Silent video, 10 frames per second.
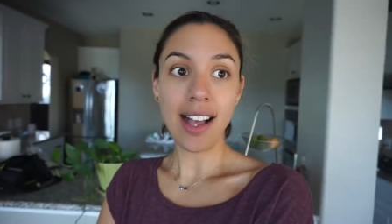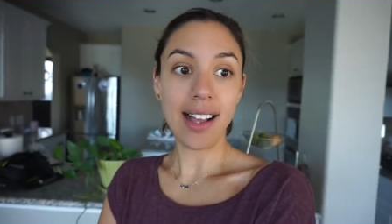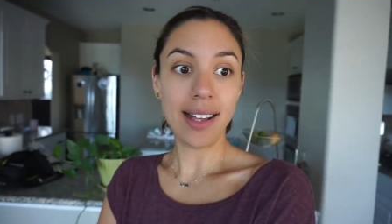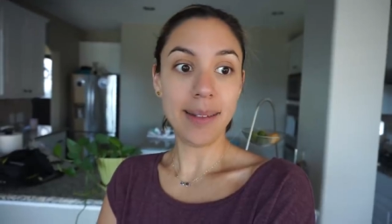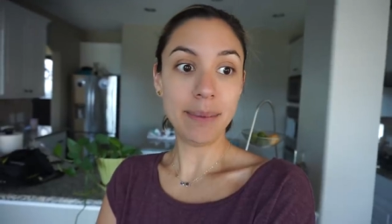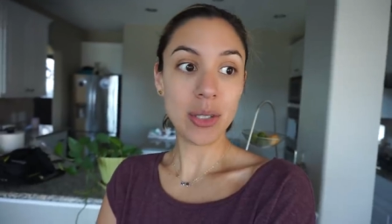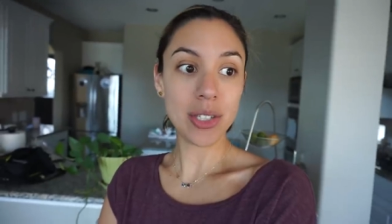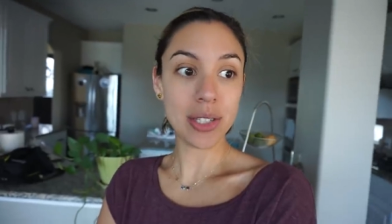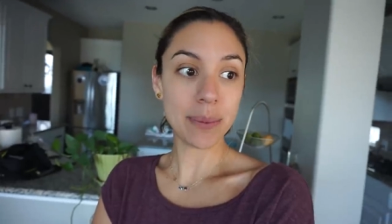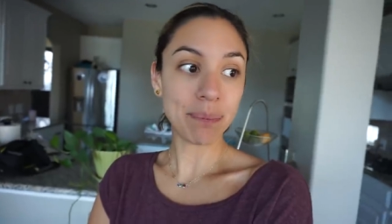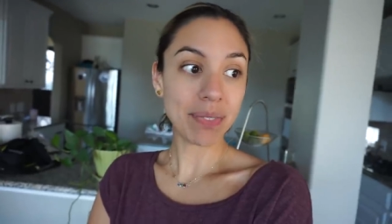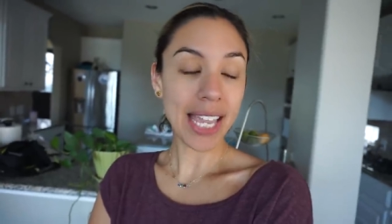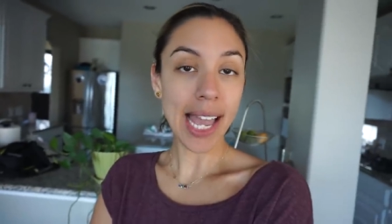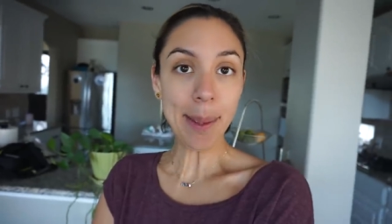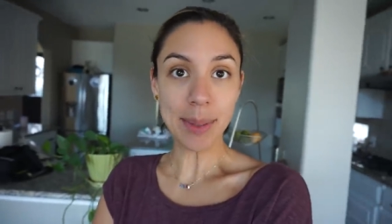um, just
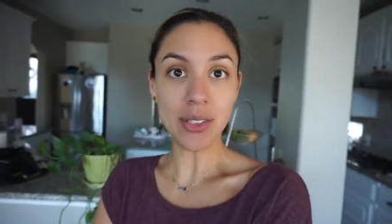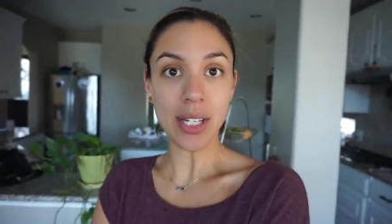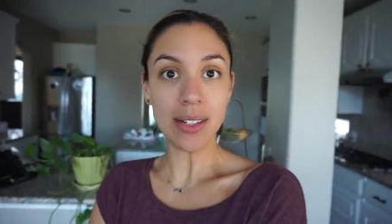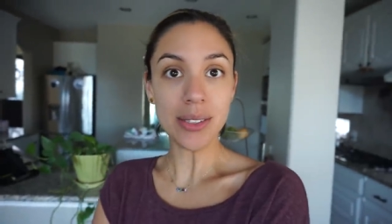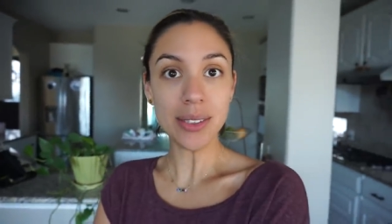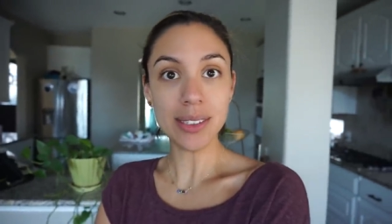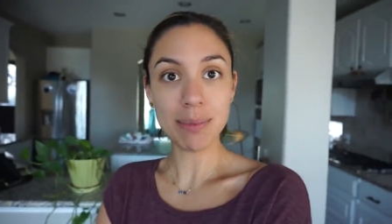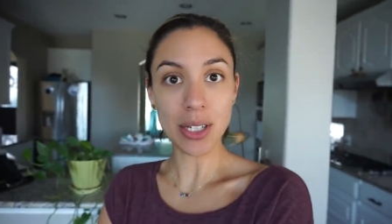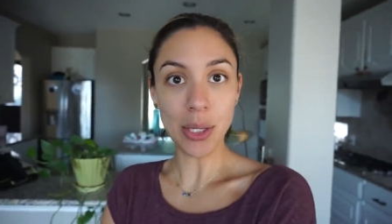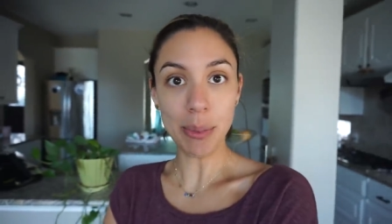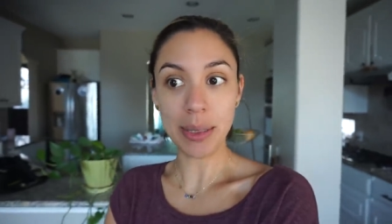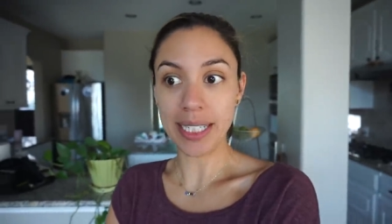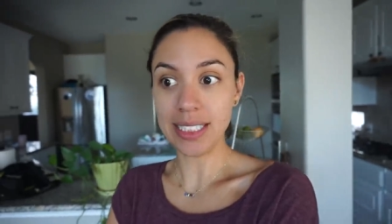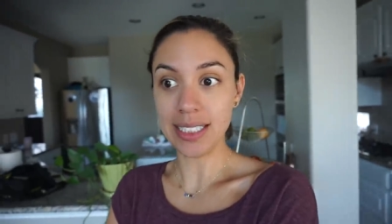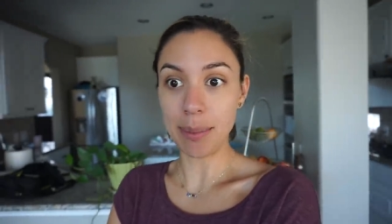happy channels, you know,
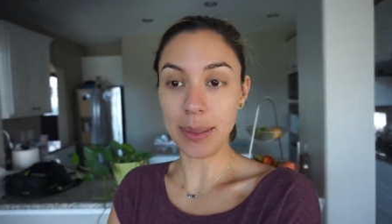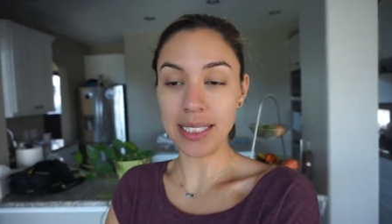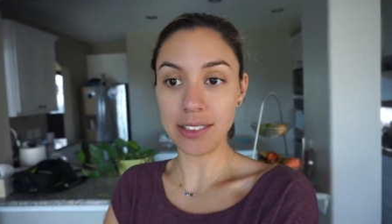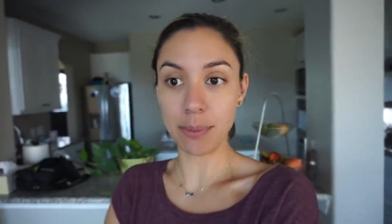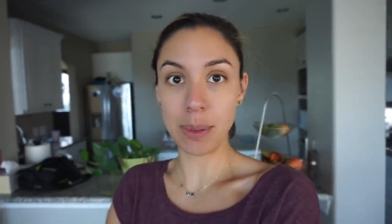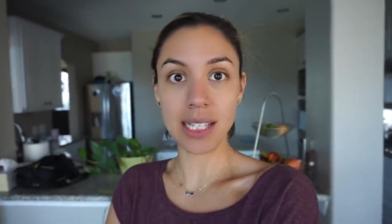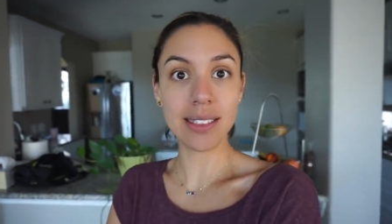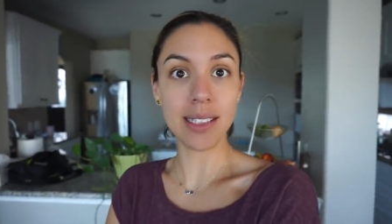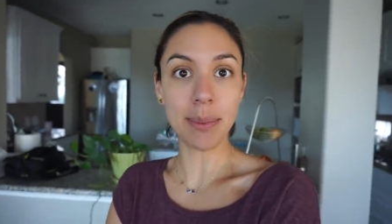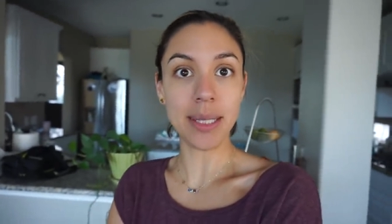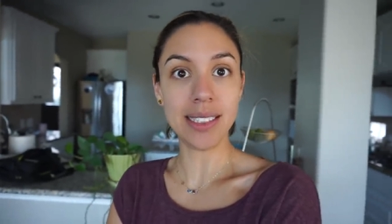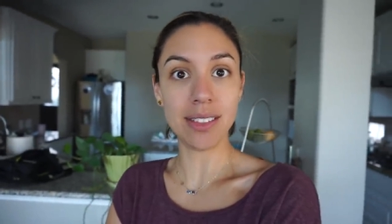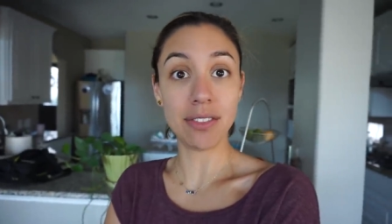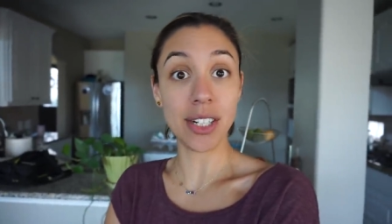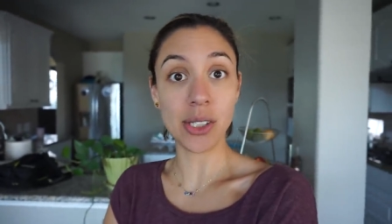place a place of peace, a place
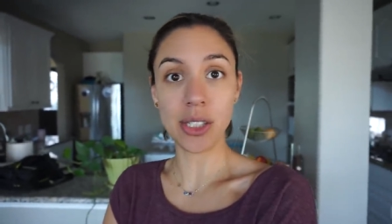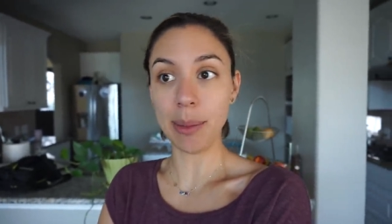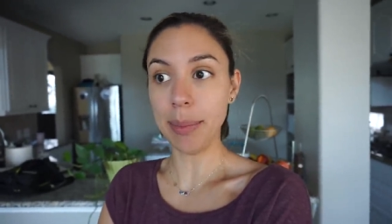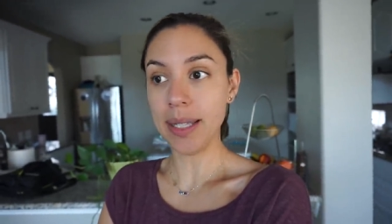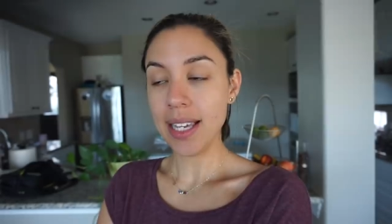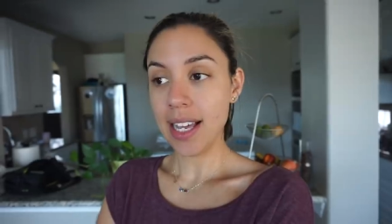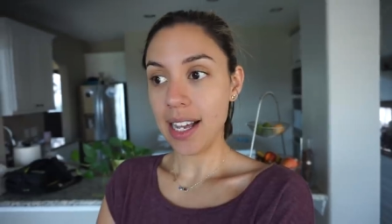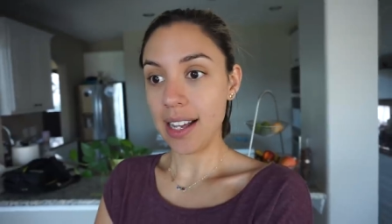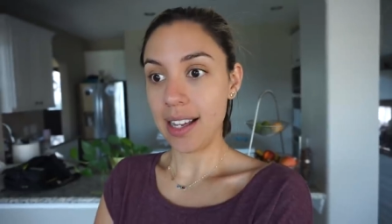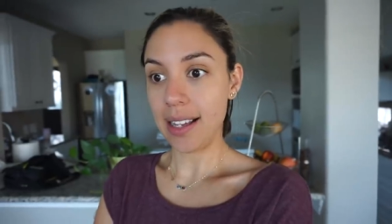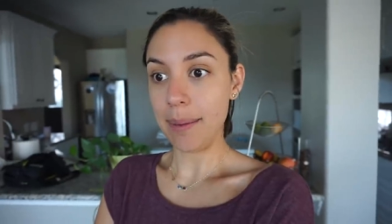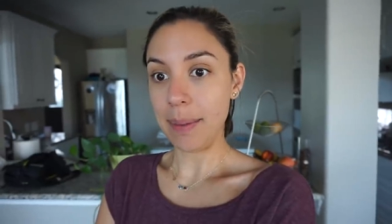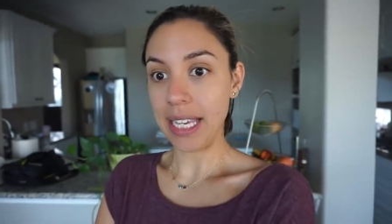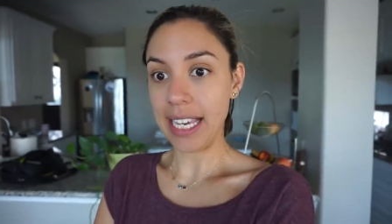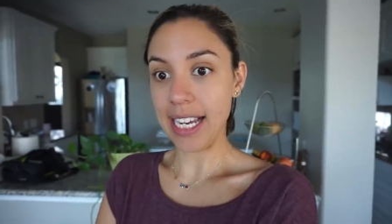of friendship.
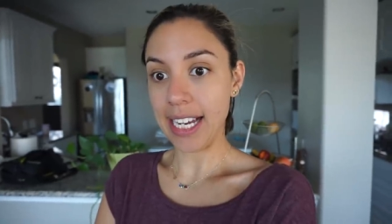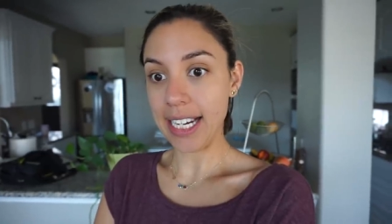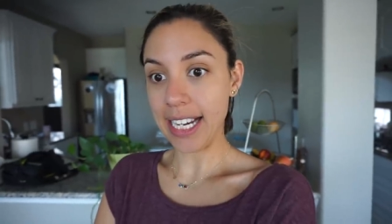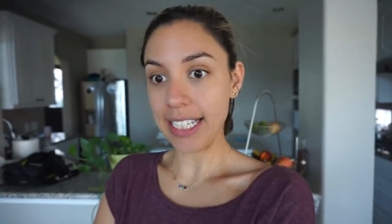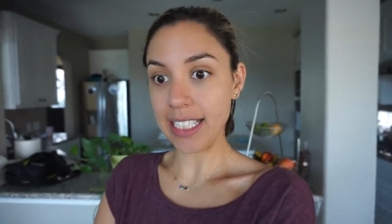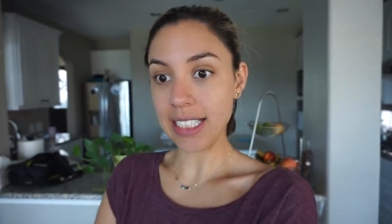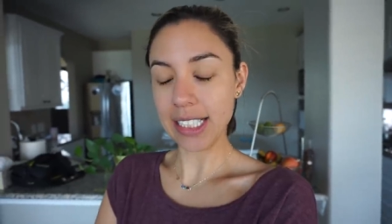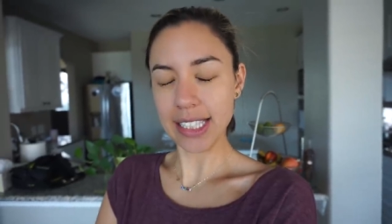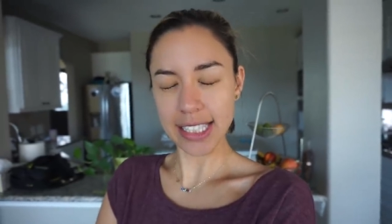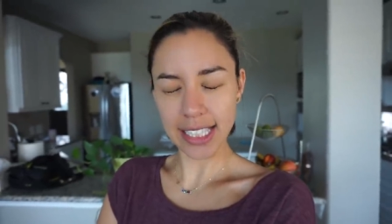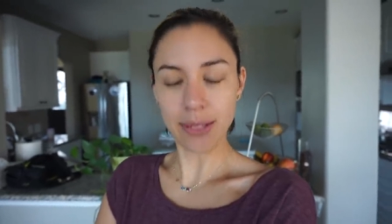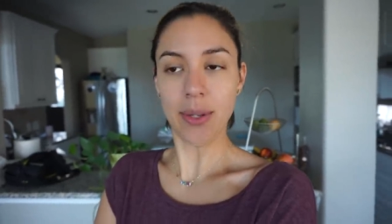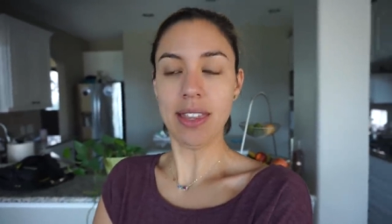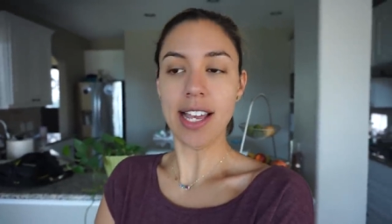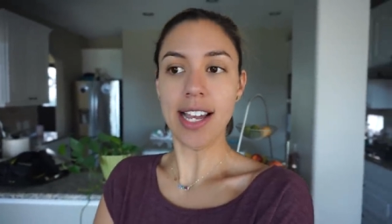Um, and I need to stick
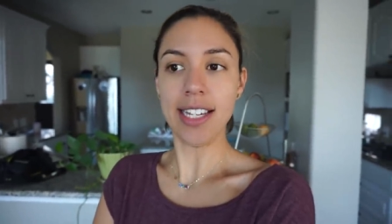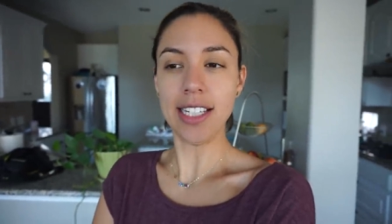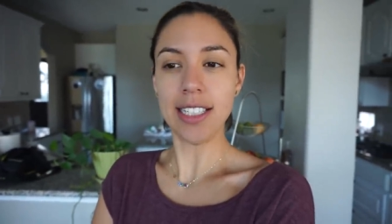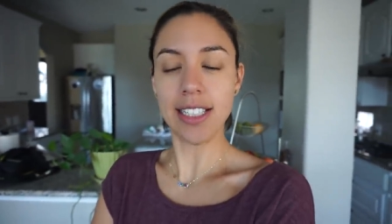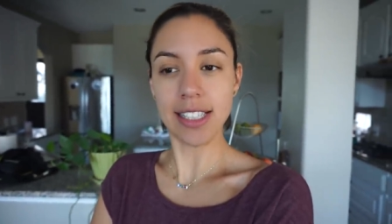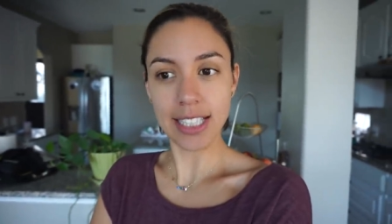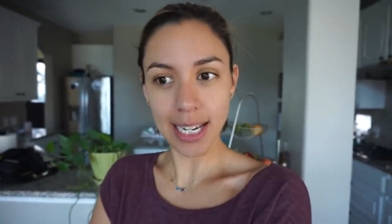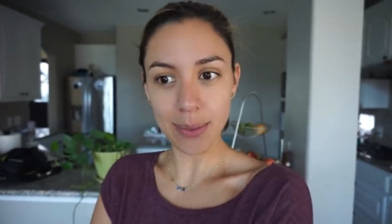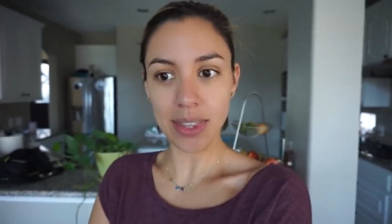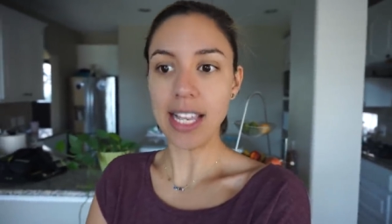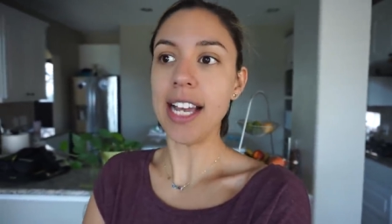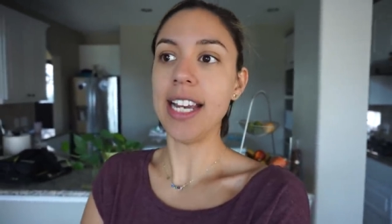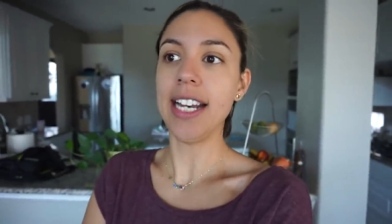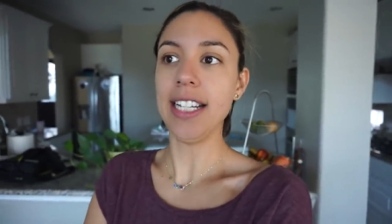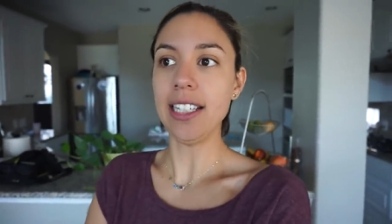with that. I need to stay with that
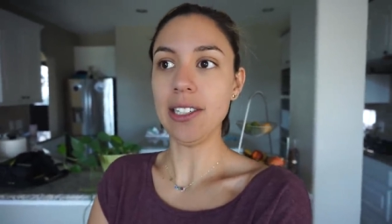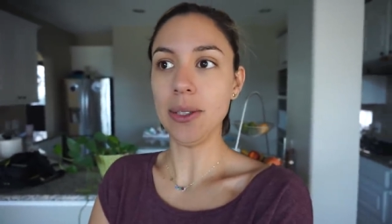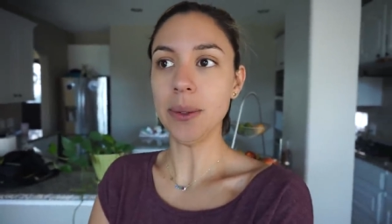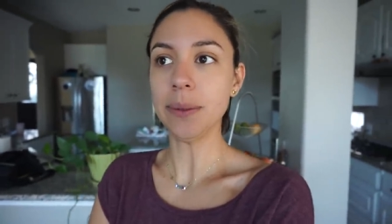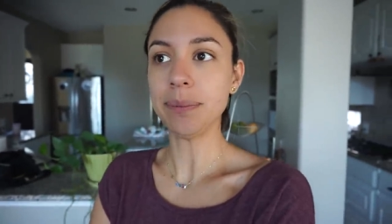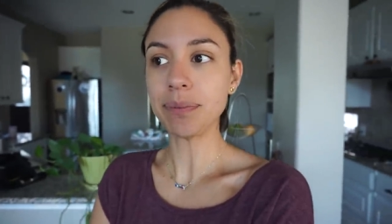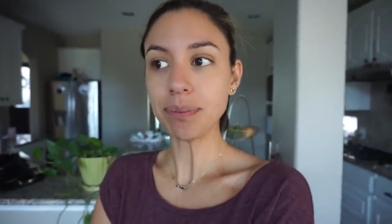and I need to